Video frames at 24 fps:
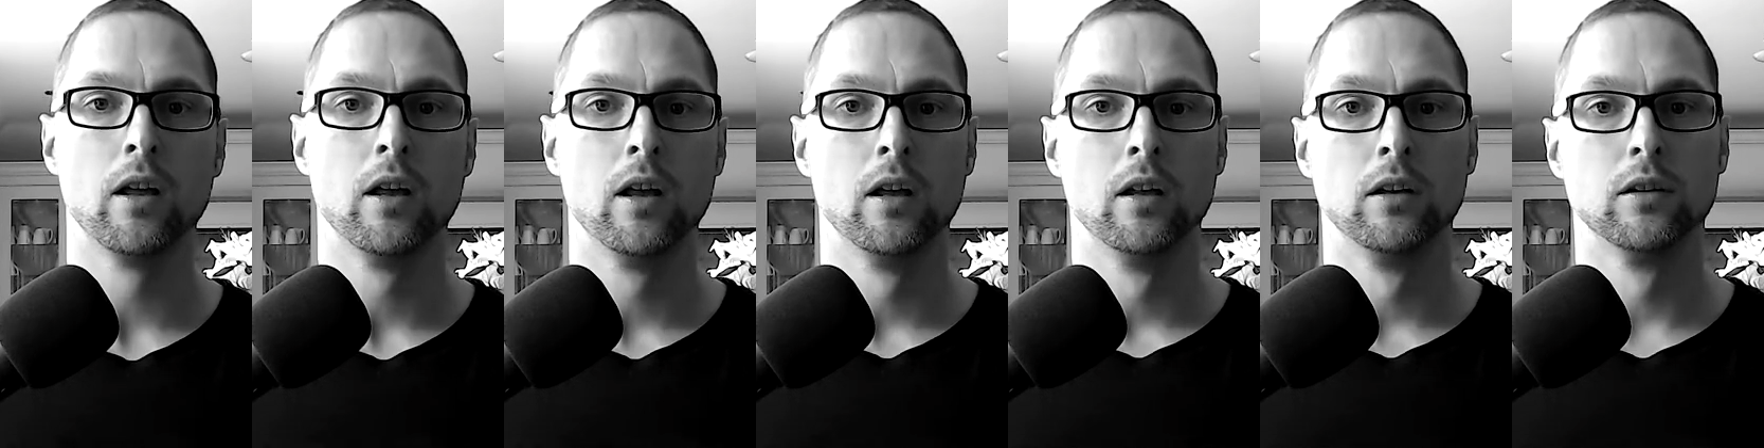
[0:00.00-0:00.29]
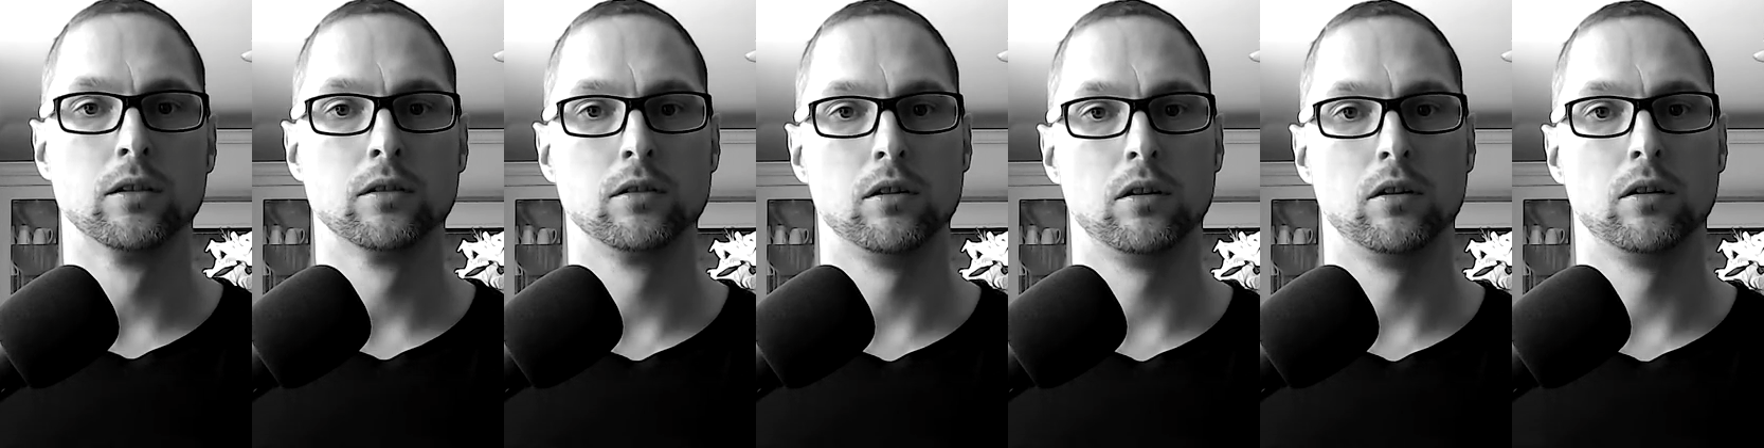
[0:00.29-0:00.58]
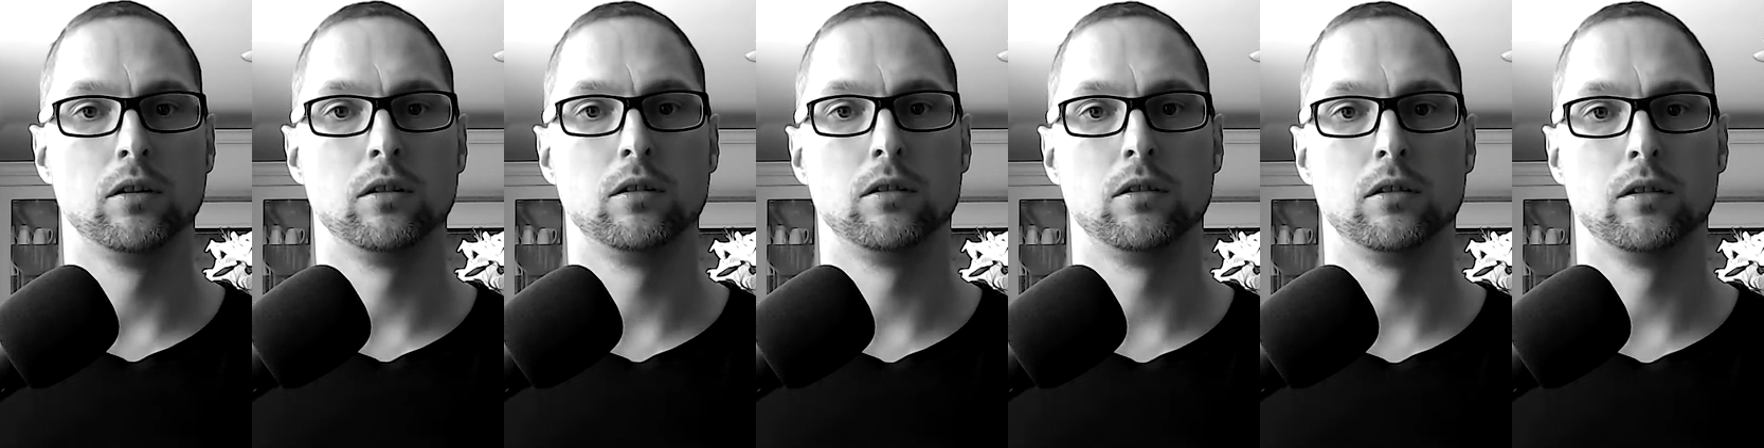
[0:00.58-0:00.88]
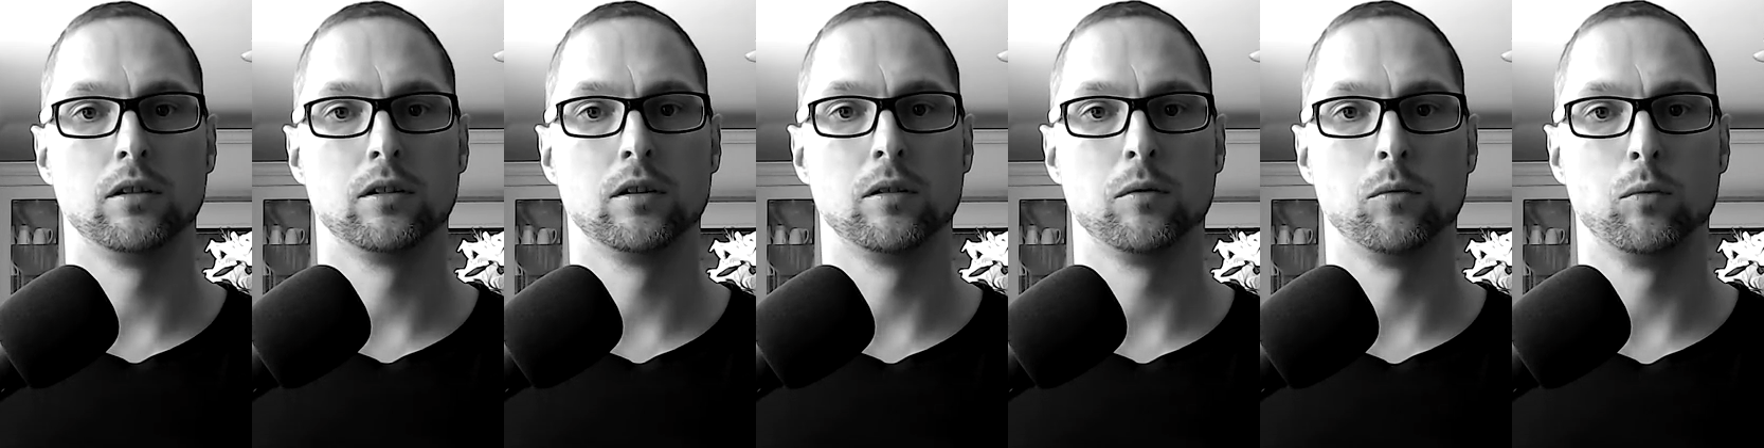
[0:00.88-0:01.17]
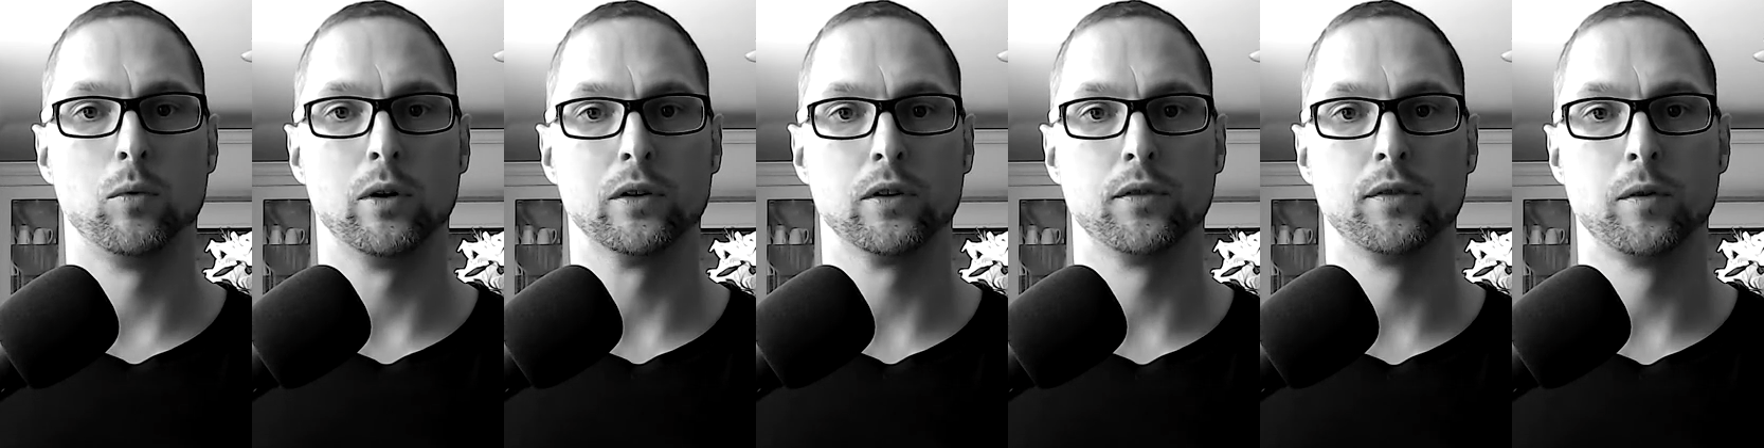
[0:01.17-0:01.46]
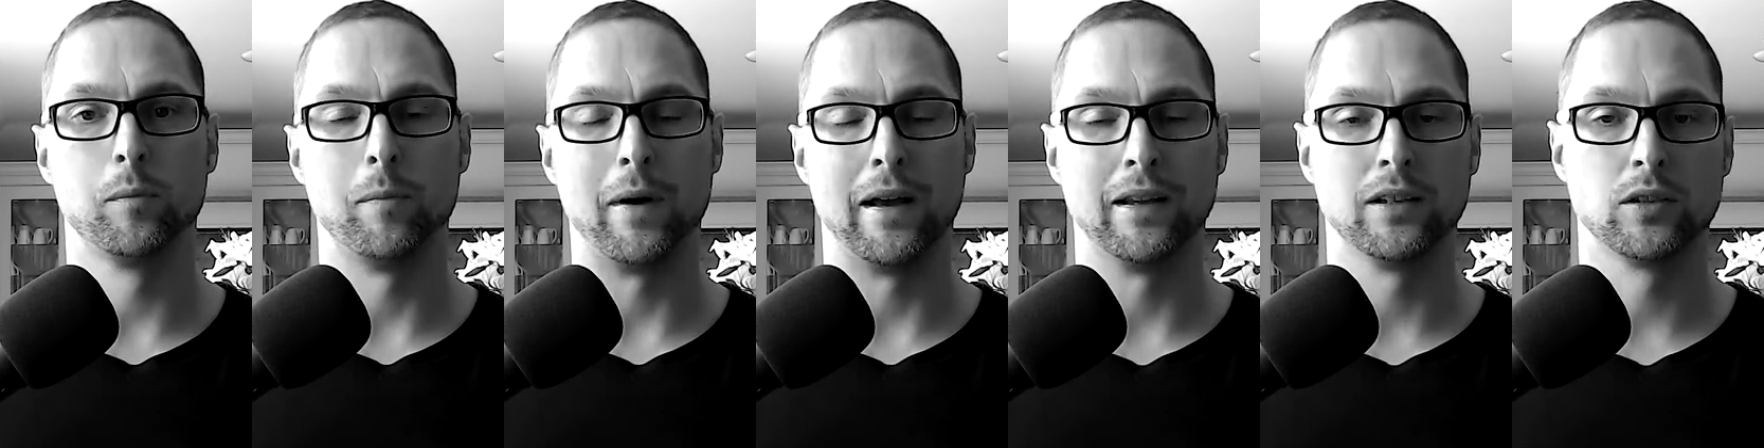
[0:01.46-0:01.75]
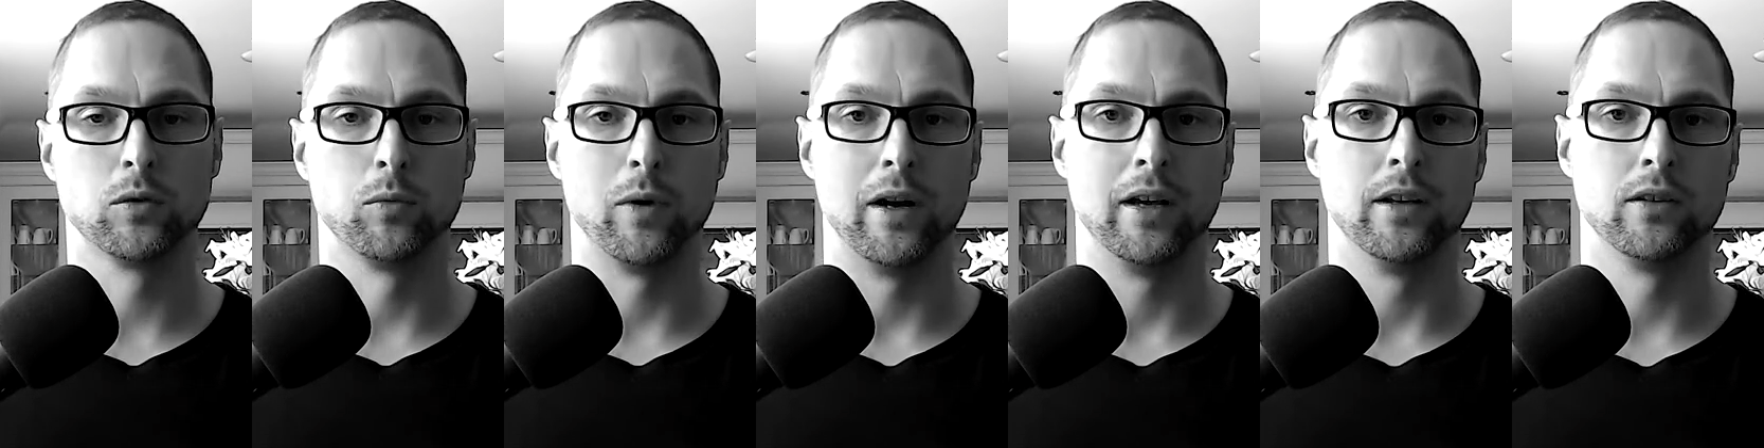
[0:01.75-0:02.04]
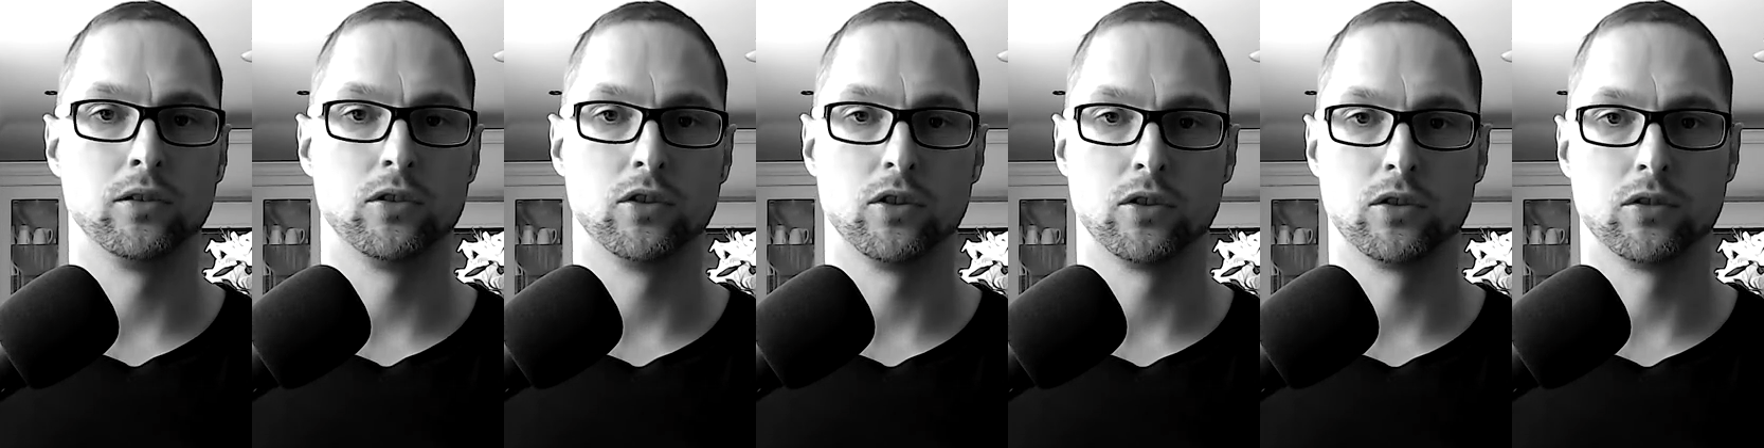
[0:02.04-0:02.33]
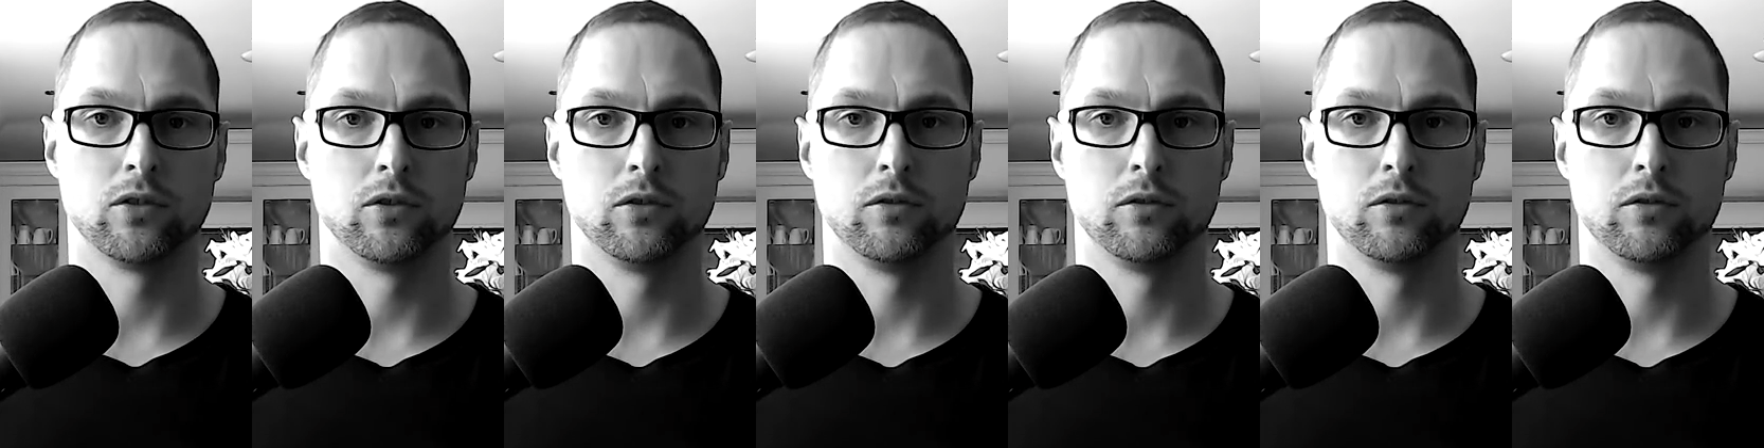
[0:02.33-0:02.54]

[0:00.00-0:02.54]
So the, one of the best ways just to,